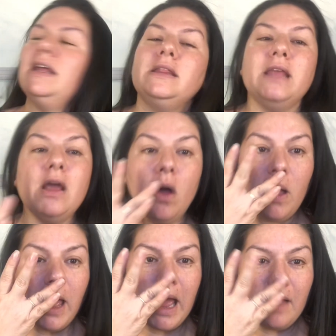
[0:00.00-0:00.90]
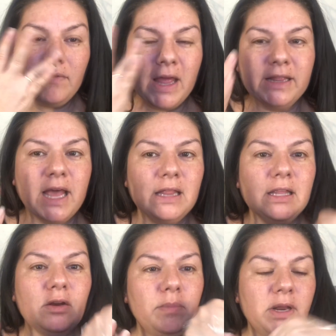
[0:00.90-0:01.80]
they all have like that
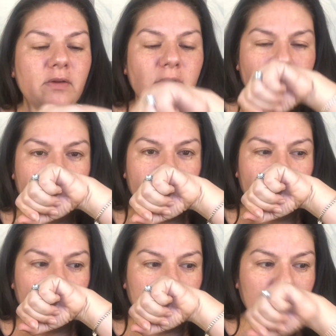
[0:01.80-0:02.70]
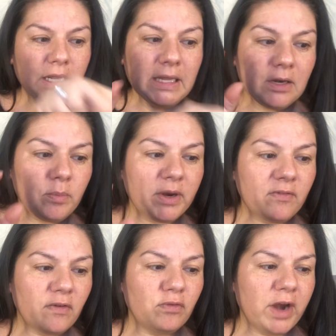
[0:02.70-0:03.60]
little bit of a, a little bit
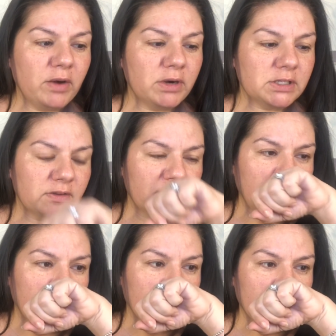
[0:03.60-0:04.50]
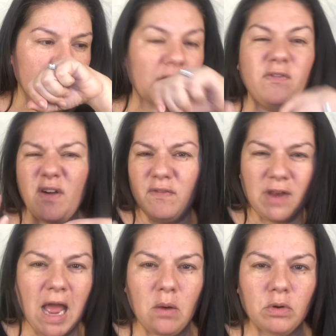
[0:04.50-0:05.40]
of a fragrance of like of
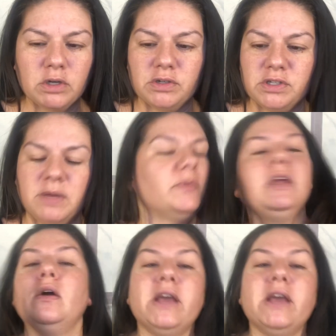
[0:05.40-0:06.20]
flowers or something.